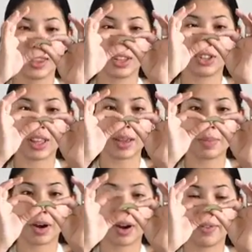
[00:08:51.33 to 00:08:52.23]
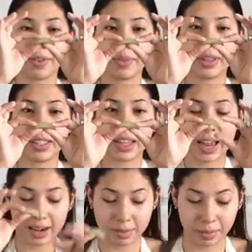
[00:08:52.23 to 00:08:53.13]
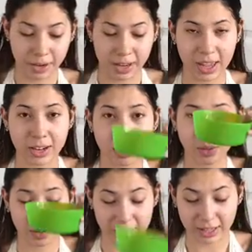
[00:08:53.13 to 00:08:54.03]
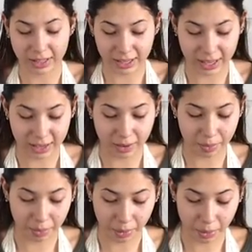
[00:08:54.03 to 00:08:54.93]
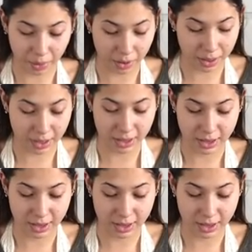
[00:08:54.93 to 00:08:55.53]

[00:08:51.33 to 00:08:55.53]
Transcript: the jelly part from inside and put it into a clean bowl.